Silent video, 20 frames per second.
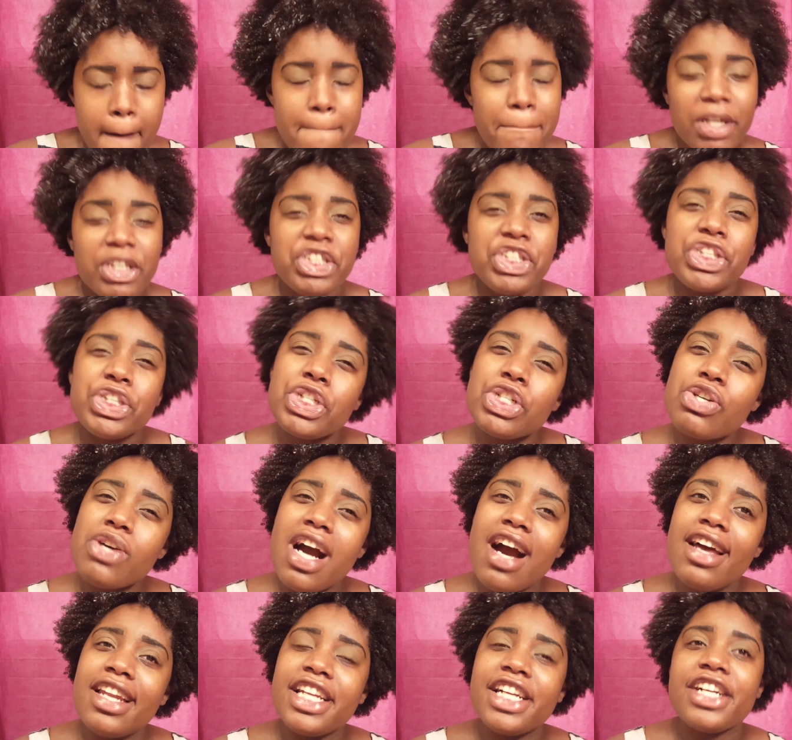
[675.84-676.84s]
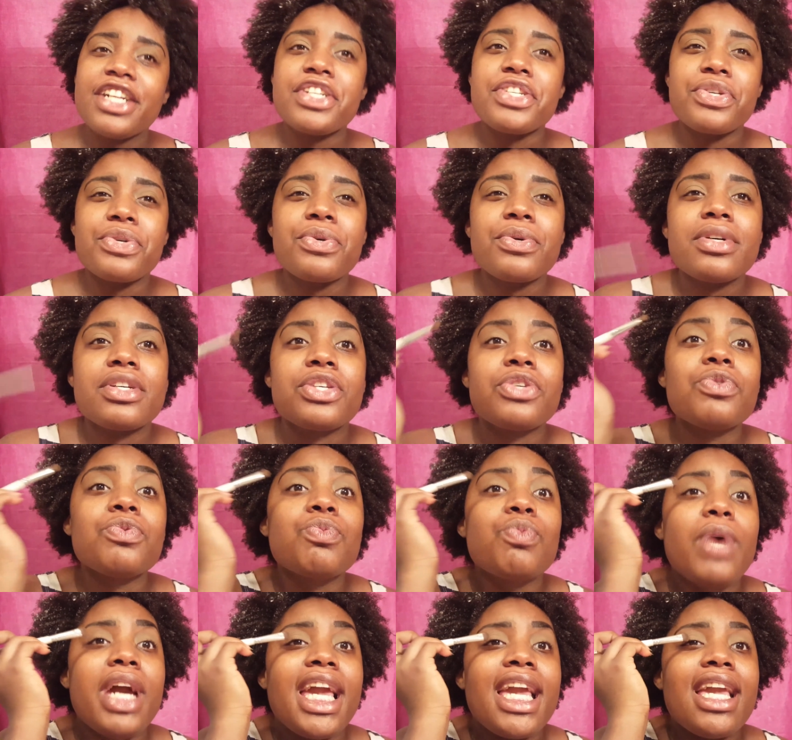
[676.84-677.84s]
but you don't go out there and do it you
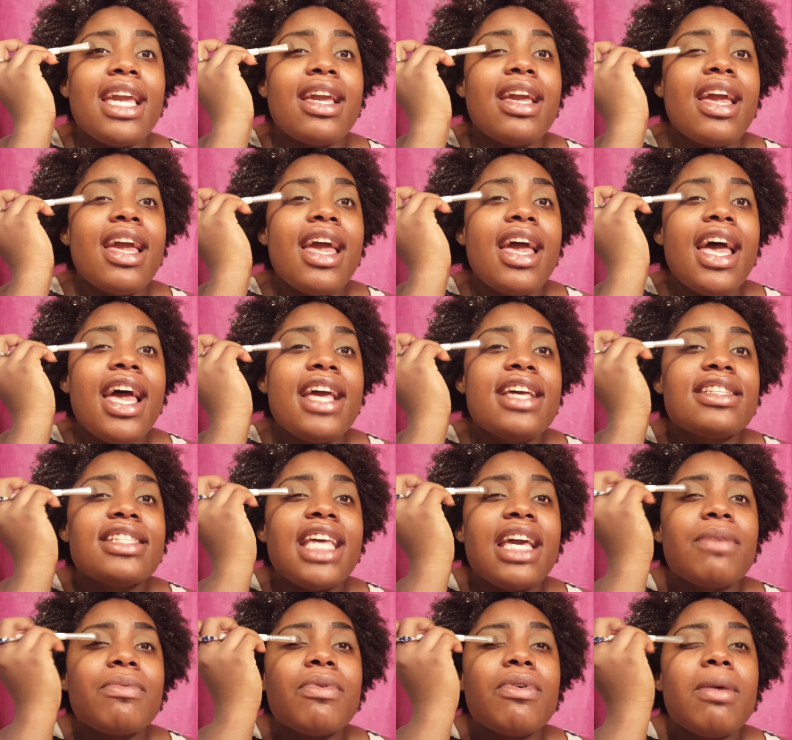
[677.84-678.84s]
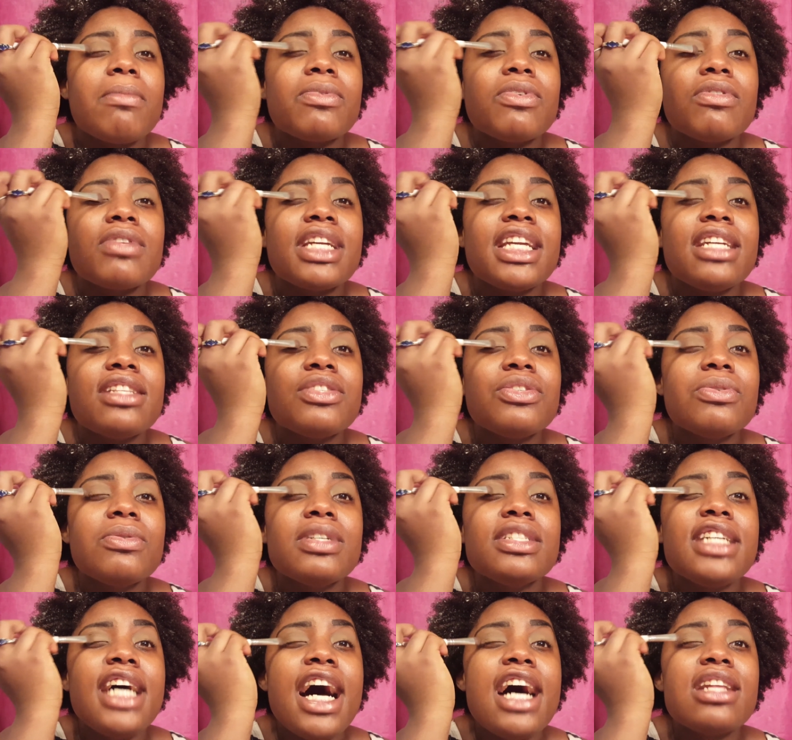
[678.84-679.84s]
wait and say, well, I'm gonna get to
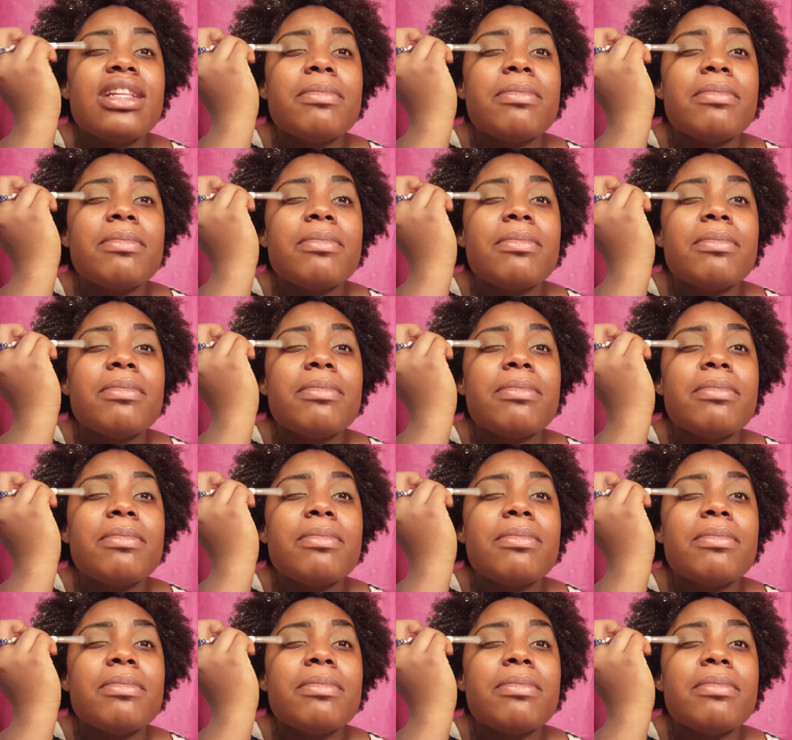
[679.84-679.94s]
it, dad.